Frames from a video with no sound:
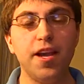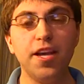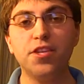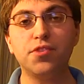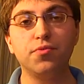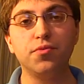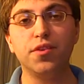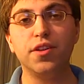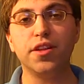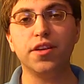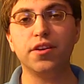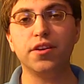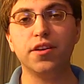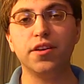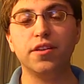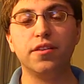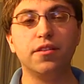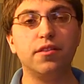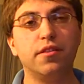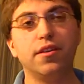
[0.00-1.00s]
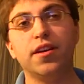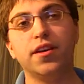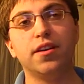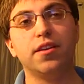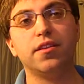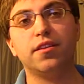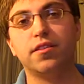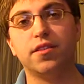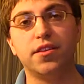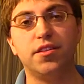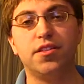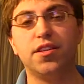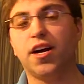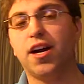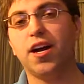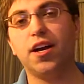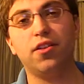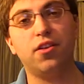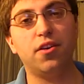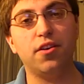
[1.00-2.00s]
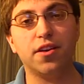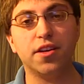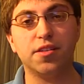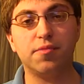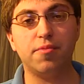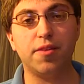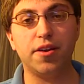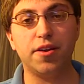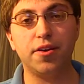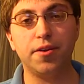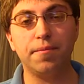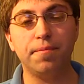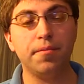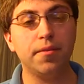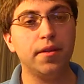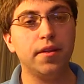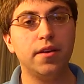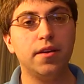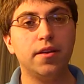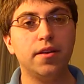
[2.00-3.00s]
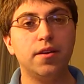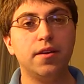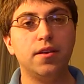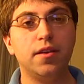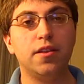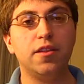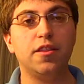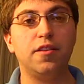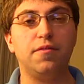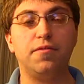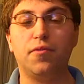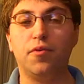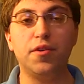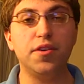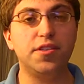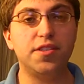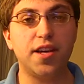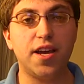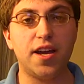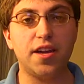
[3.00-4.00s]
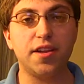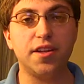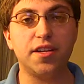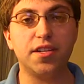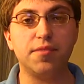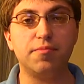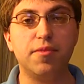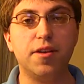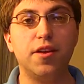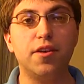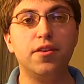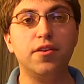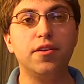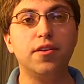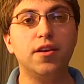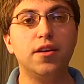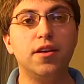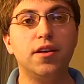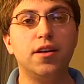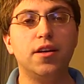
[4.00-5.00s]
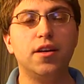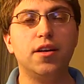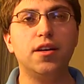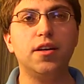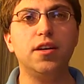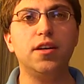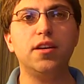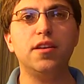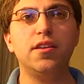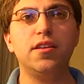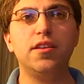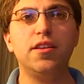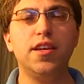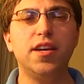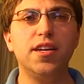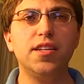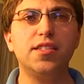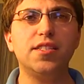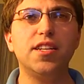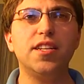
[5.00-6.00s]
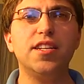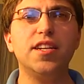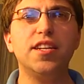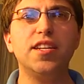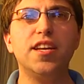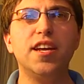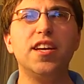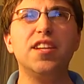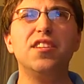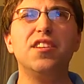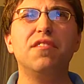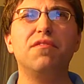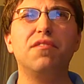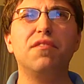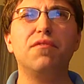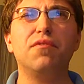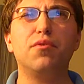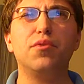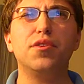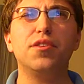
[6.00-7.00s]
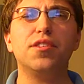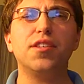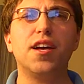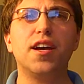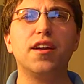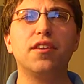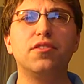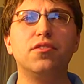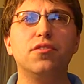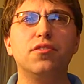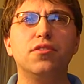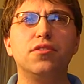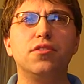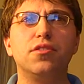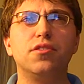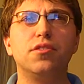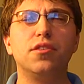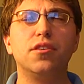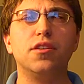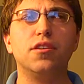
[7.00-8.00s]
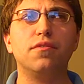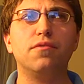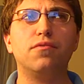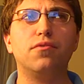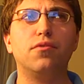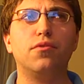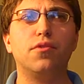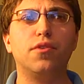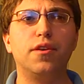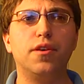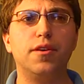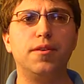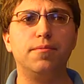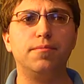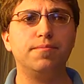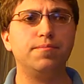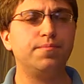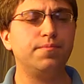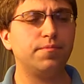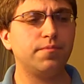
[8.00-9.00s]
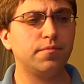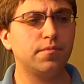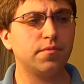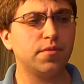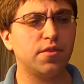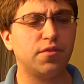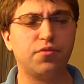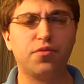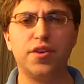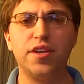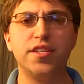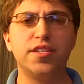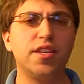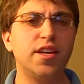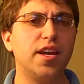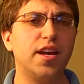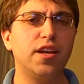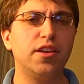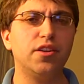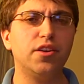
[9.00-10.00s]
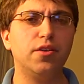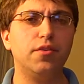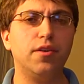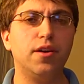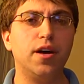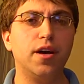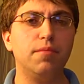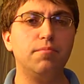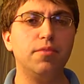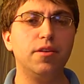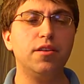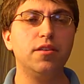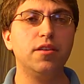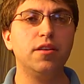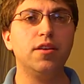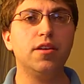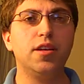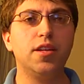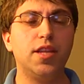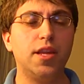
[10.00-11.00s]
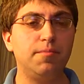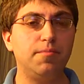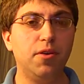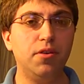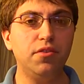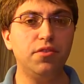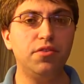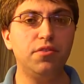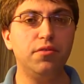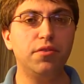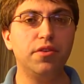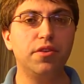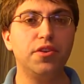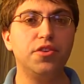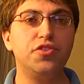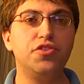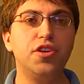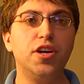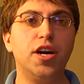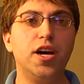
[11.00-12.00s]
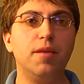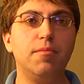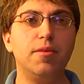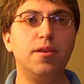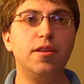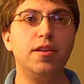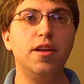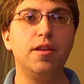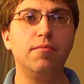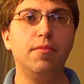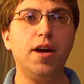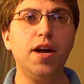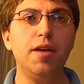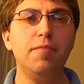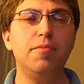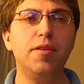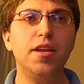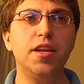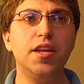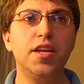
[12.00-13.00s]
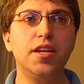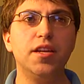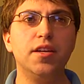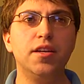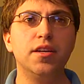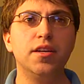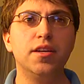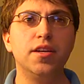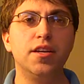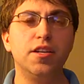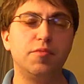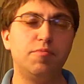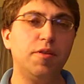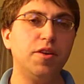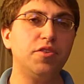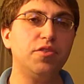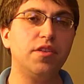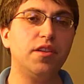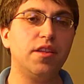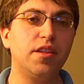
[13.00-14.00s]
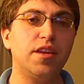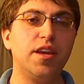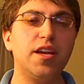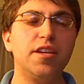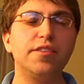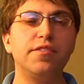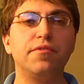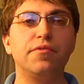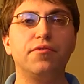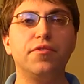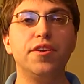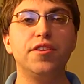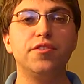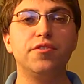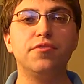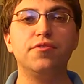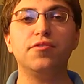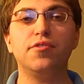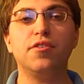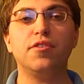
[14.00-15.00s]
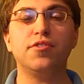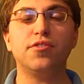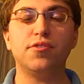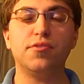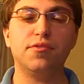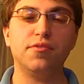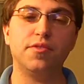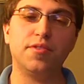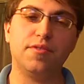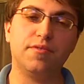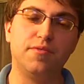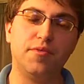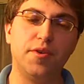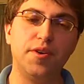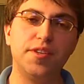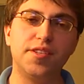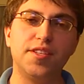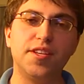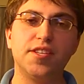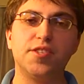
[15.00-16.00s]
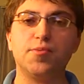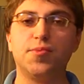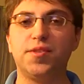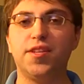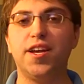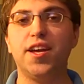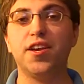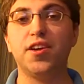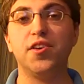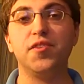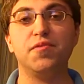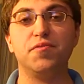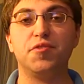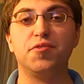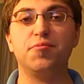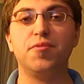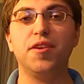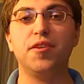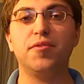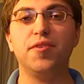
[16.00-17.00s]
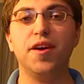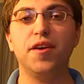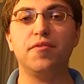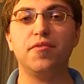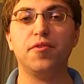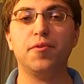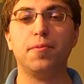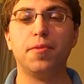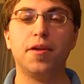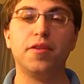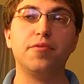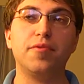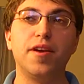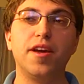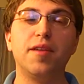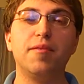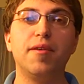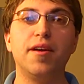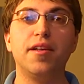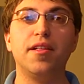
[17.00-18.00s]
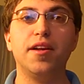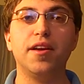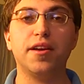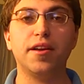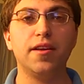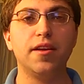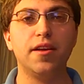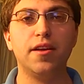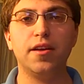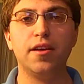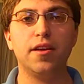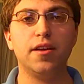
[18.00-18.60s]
It's really good. Like the dialogue is better, the voice acting is better. Uh, yes, they did get different voice actors uh, for um, Frieza and Gohan, but they both do a good job. And in my opinion, especially in the case of Frieza, who's also voiced as Suitengu Speedgrapher, another anime I like,